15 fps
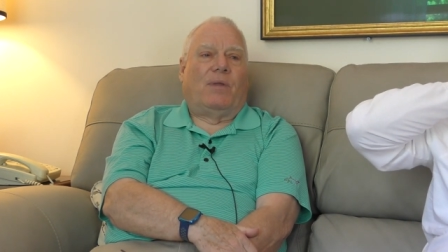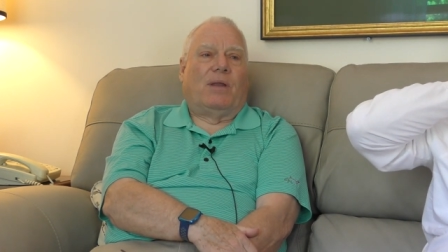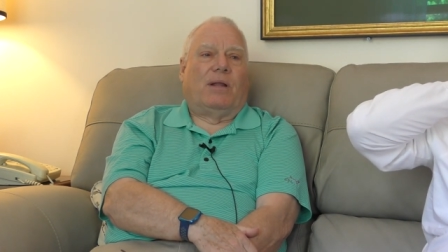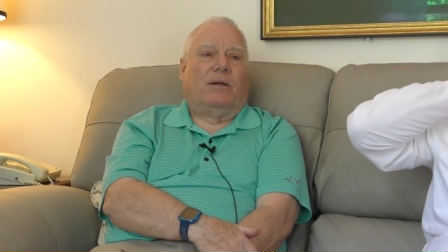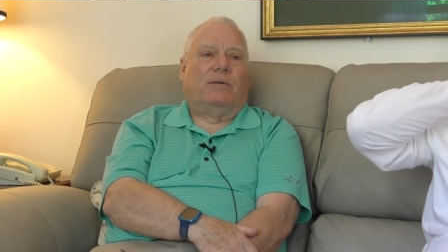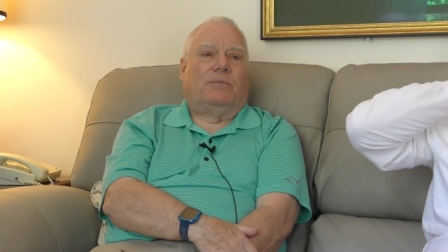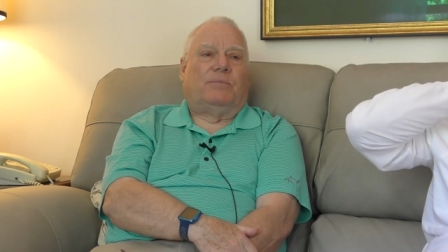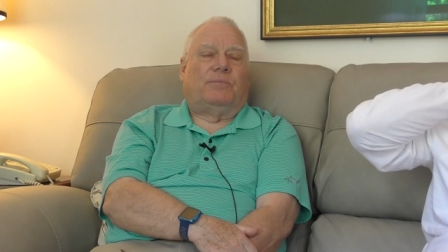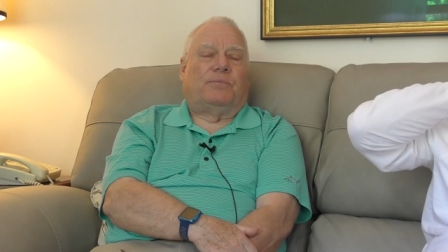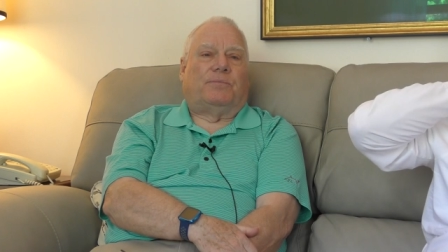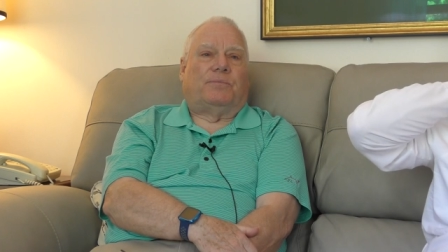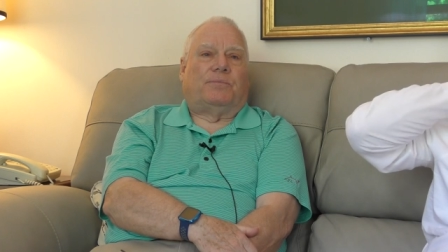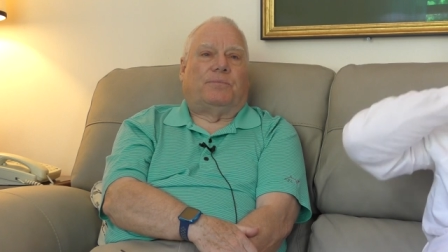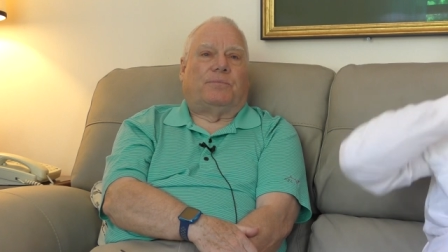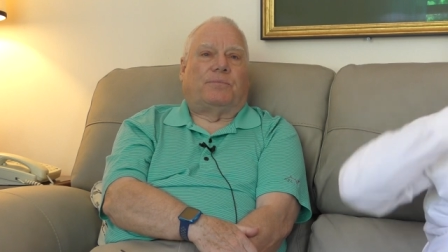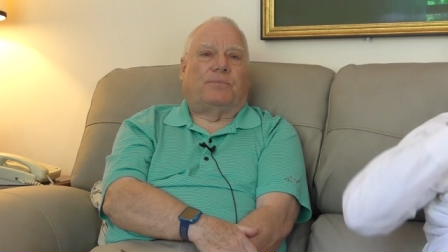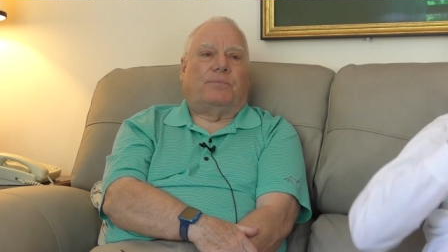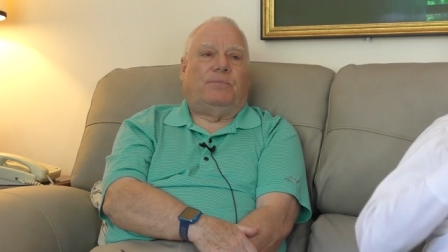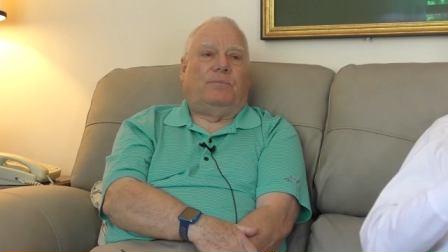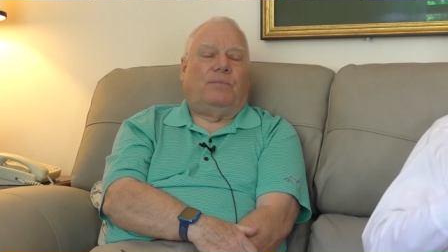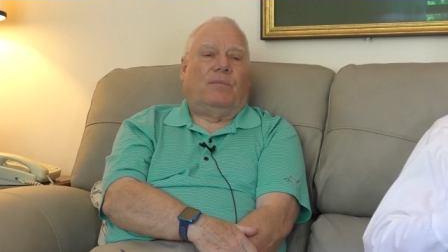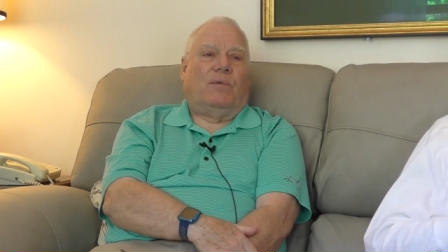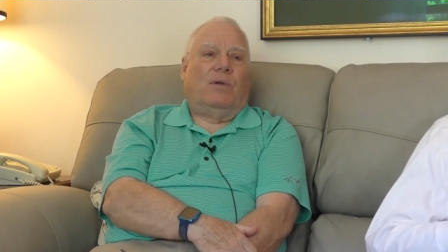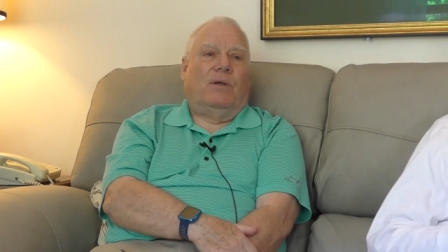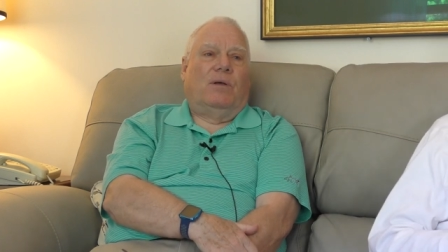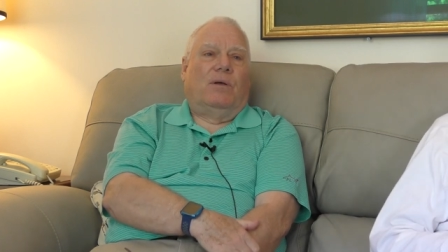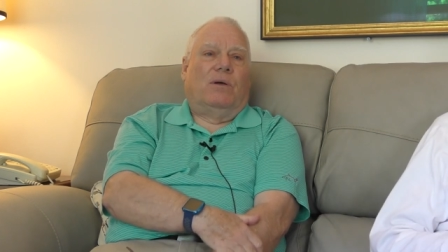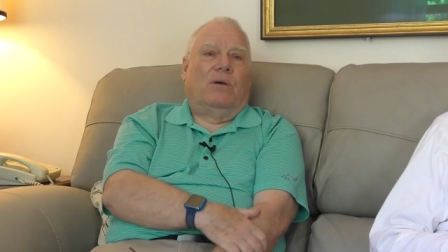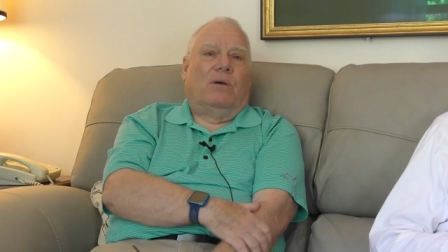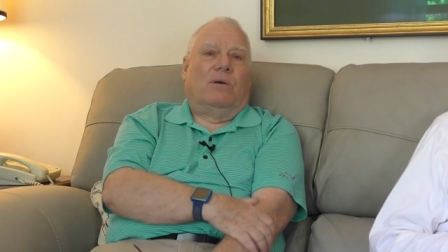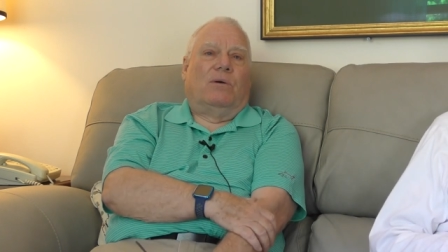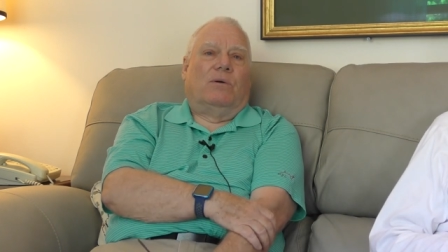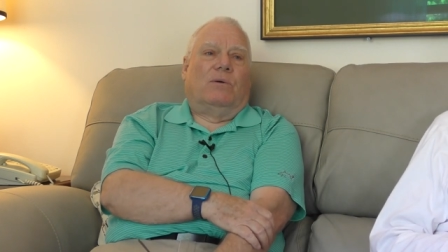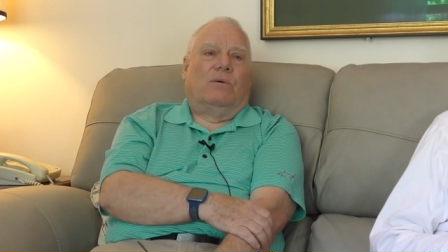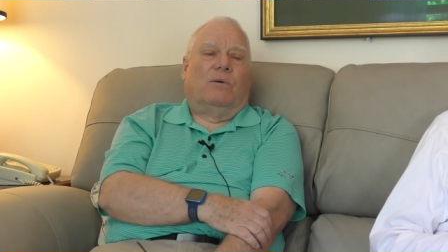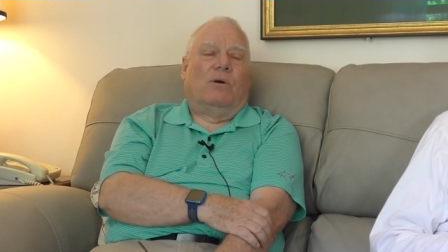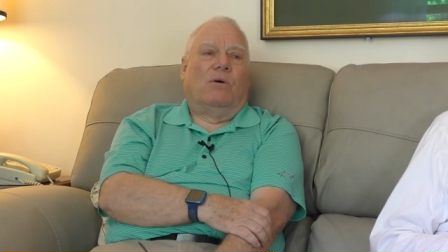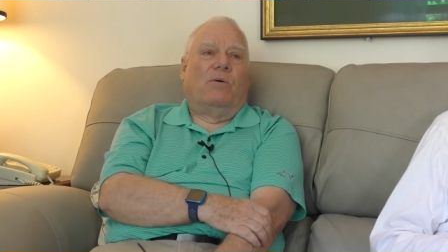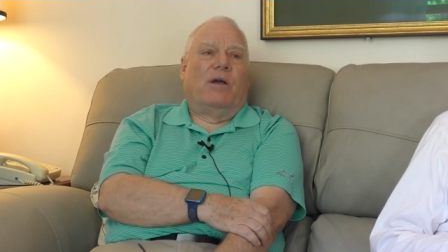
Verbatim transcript: uh, um, the Bronze Star. Well,